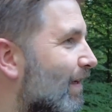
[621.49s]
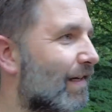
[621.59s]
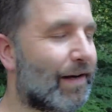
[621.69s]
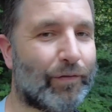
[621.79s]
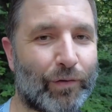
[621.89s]

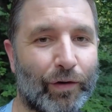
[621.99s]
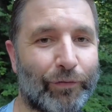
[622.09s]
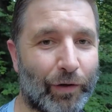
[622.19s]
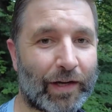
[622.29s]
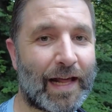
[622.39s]
yeah, of course,
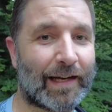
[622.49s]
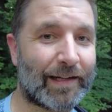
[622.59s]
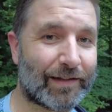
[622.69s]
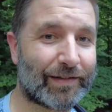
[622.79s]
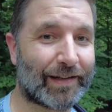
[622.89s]
for the
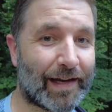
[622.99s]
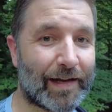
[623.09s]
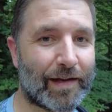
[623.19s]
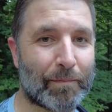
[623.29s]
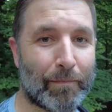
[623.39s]
Netherlands,
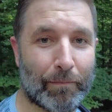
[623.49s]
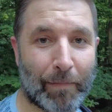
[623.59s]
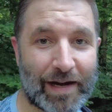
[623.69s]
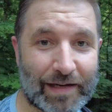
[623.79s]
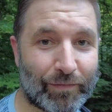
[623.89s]
it
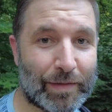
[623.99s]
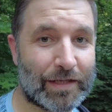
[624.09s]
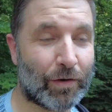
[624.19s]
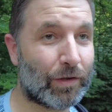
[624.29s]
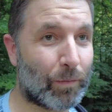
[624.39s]
might even be
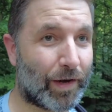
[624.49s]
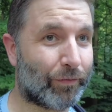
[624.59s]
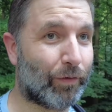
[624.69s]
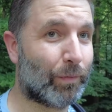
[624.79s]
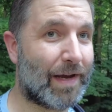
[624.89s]
the only
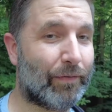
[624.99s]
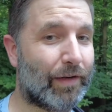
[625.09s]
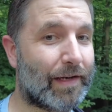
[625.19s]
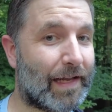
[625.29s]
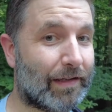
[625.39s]
waterfall we have in
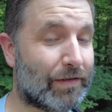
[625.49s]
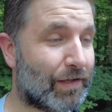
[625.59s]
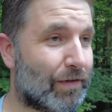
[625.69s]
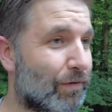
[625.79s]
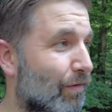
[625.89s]
the Netherlands.
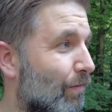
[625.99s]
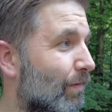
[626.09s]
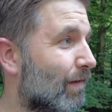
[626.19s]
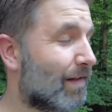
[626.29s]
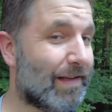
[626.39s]
I don't know
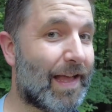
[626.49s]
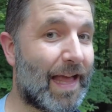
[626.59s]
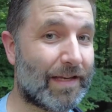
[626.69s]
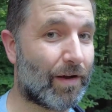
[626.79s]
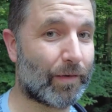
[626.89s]

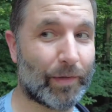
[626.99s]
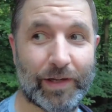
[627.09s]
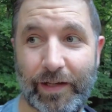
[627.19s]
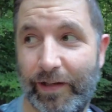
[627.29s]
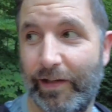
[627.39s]
any other
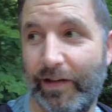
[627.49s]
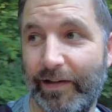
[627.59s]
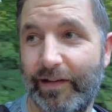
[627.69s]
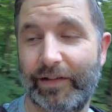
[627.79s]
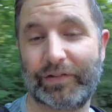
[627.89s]
one.
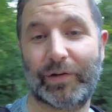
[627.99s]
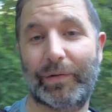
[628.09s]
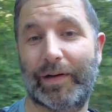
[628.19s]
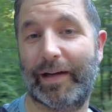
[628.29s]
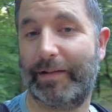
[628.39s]

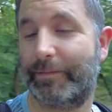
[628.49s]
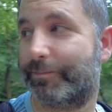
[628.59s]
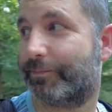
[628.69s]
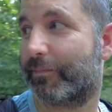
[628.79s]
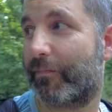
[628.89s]
So
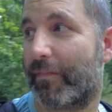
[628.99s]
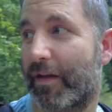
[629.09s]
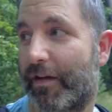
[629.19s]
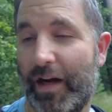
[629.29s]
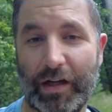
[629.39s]

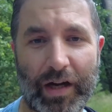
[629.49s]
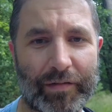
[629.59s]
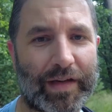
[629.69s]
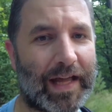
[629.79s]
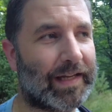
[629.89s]
I kind
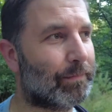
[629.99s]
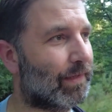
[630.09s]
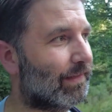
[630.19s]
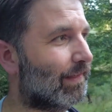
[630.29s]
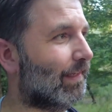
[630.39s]
of get it, but